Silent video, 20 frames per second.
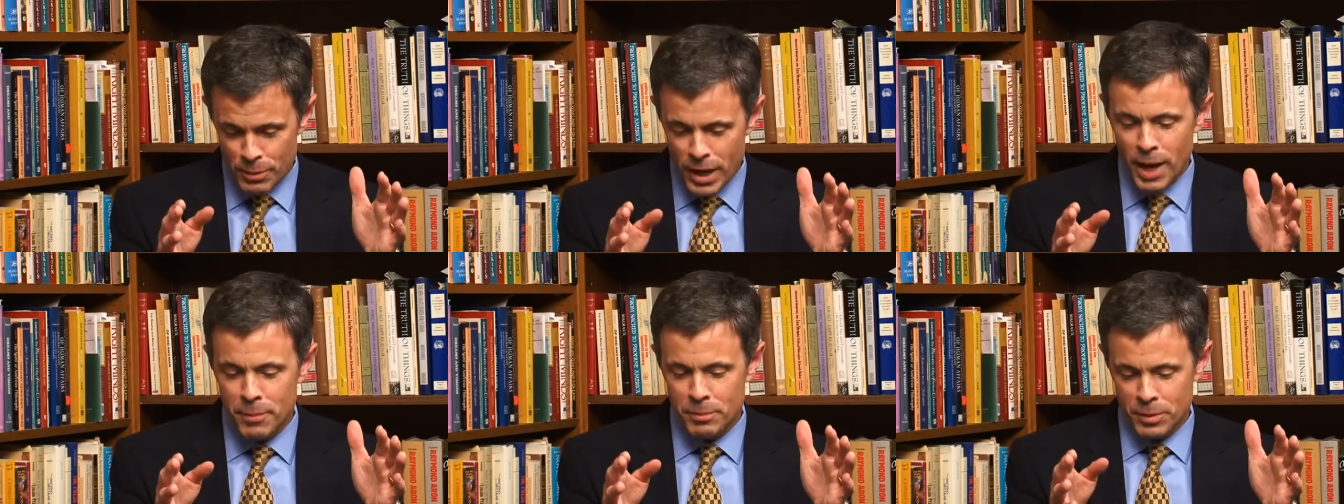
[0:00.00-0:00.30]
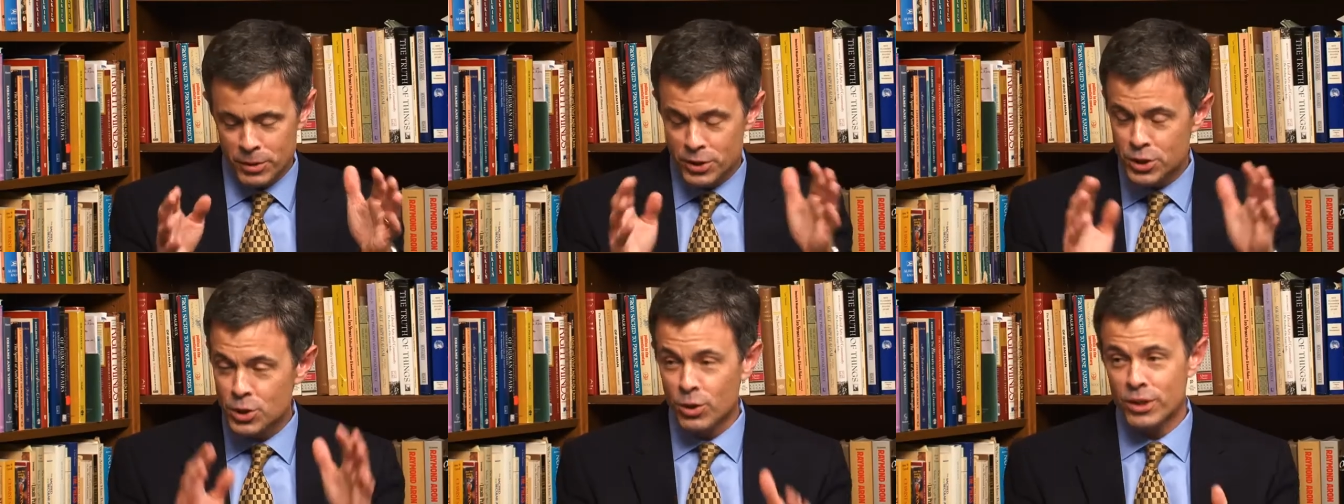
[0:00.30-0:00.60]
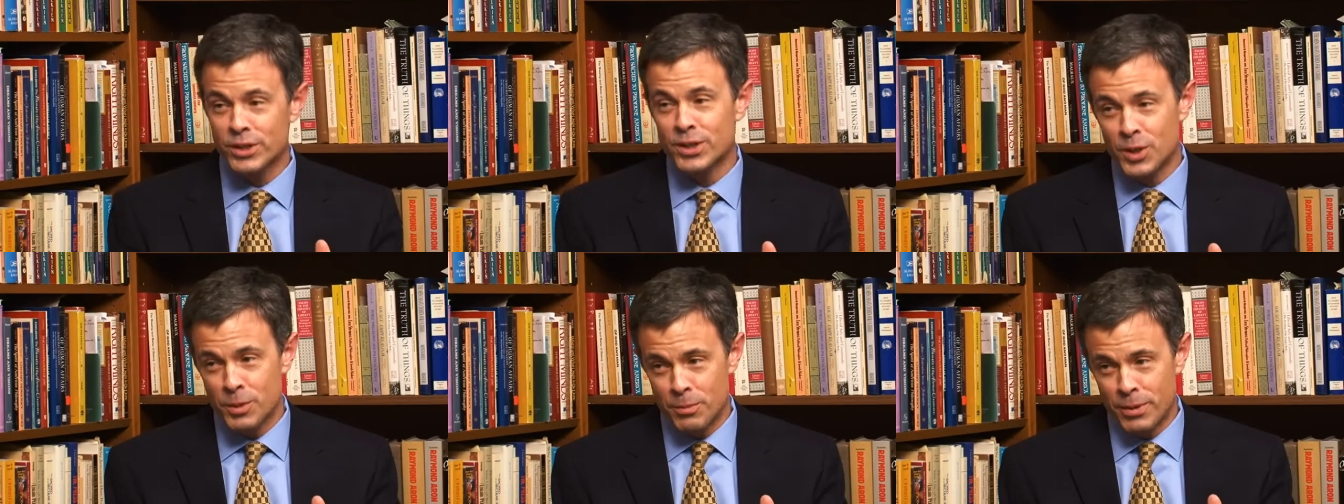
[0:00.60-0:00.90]
optimists.
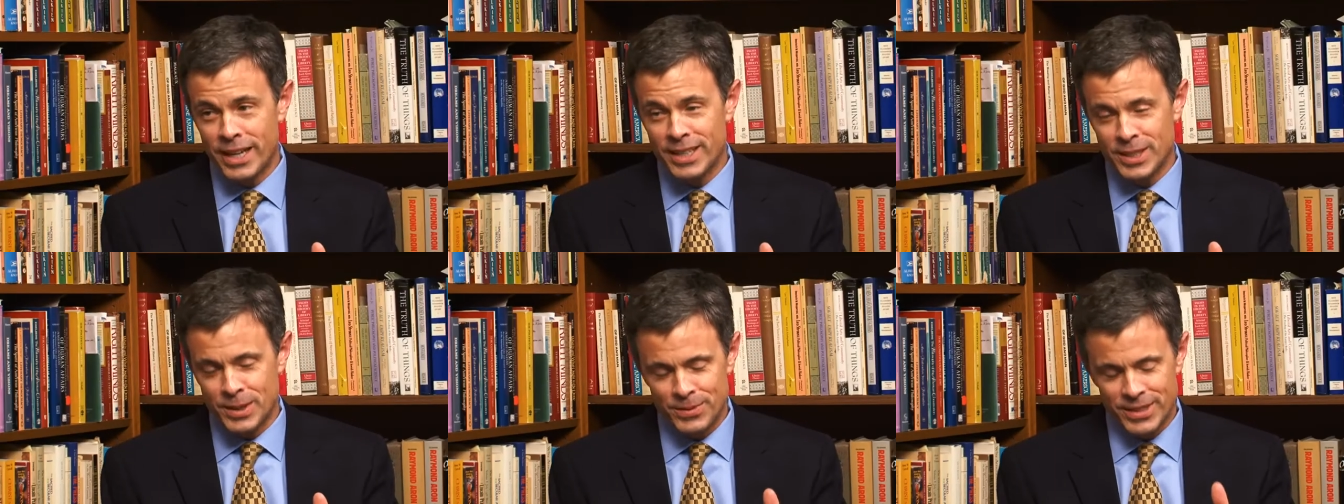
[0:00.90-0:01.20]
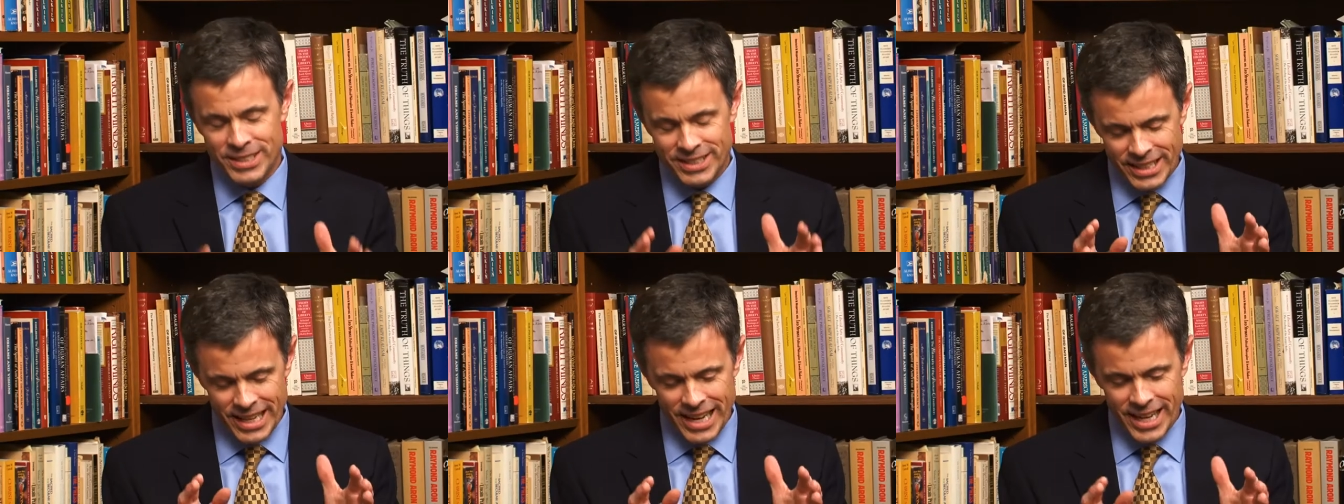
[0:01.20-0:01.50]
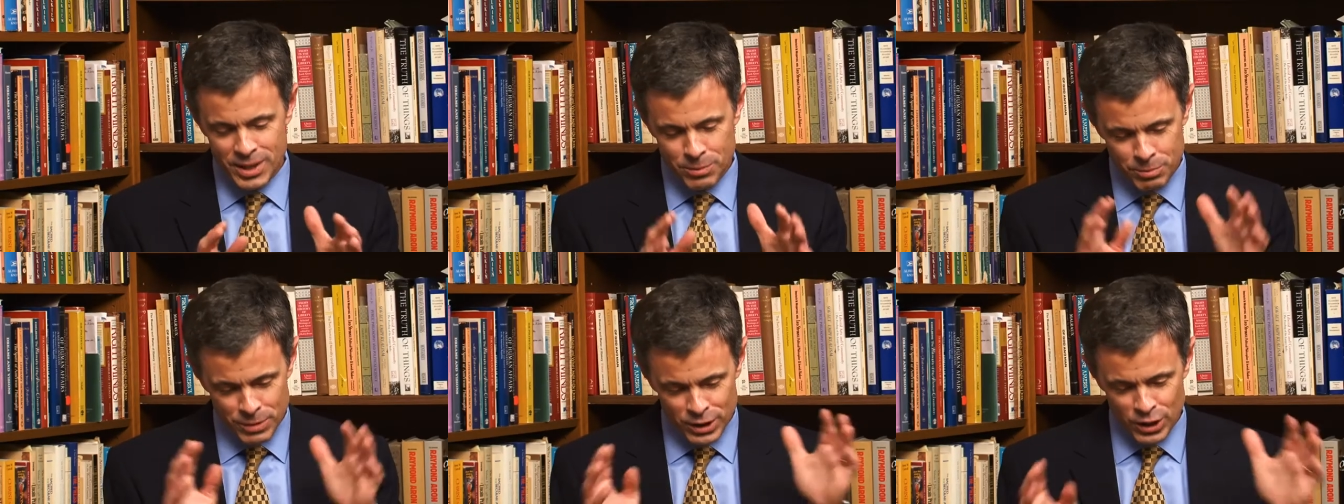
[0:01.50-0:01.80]
Short-term pessimists,
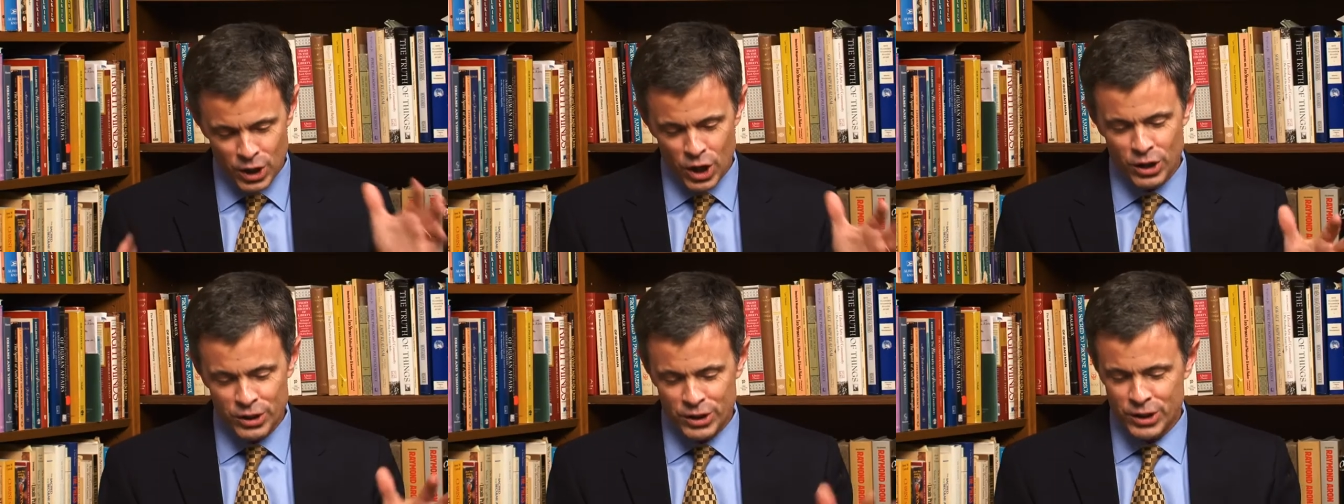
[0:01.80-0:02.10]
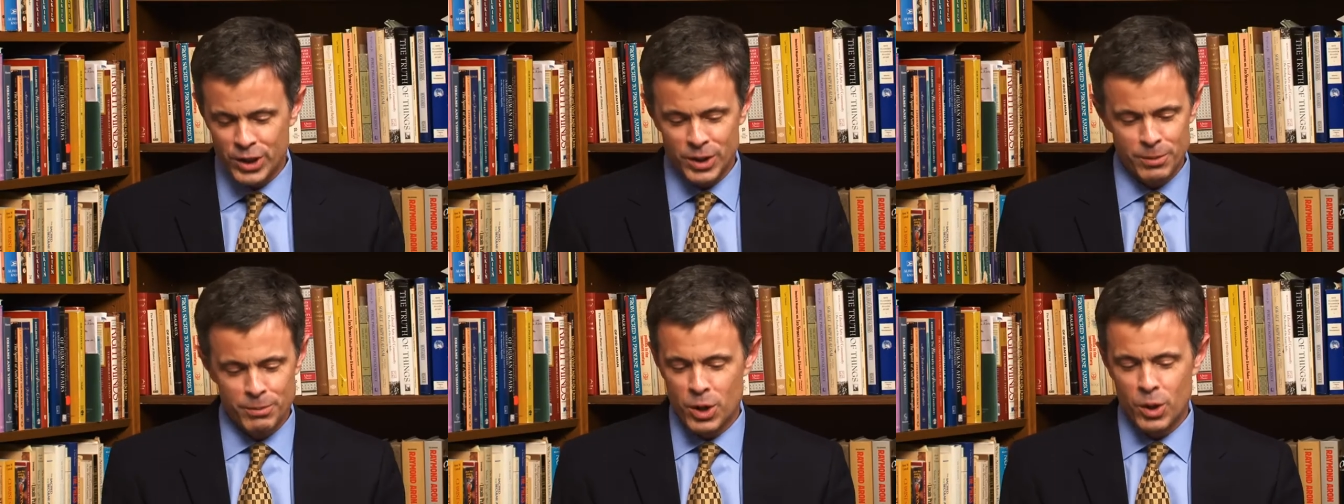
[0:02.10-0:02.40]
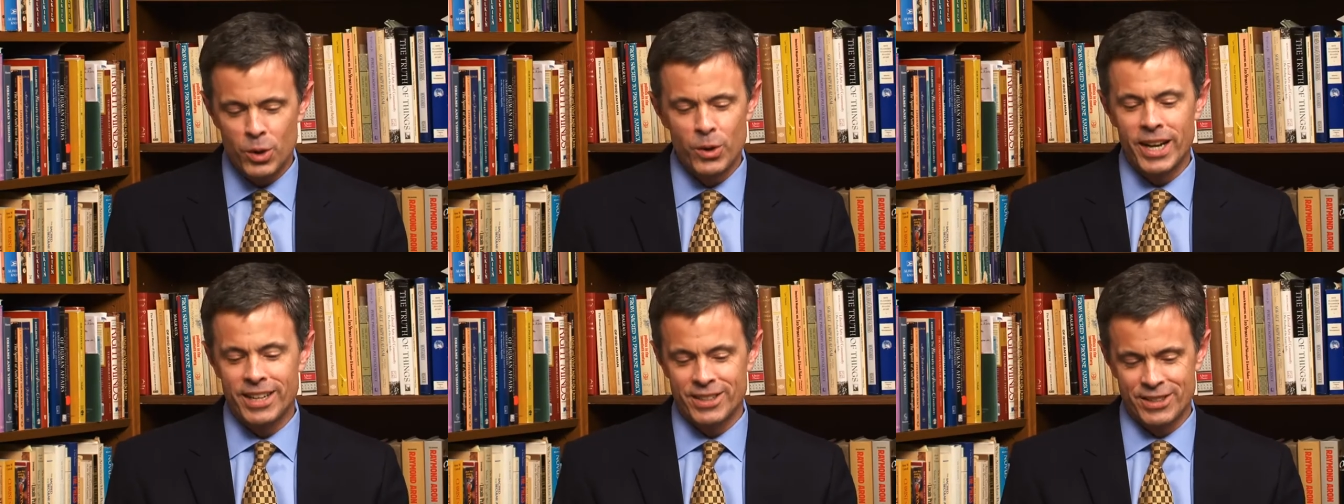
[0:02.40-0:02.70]
yes. But long-term, no
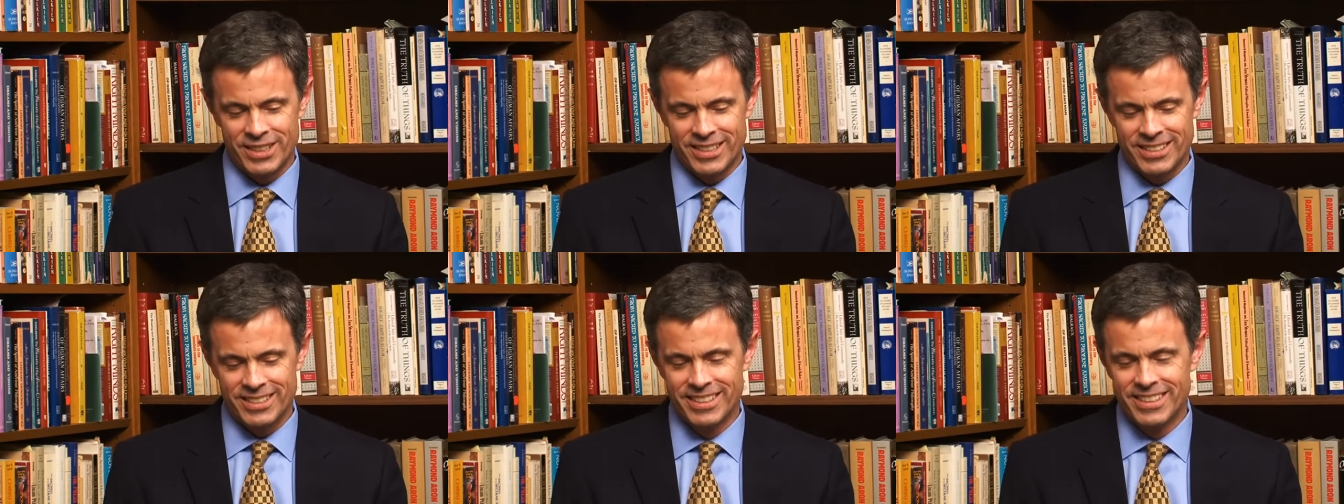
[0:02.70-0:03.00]
question.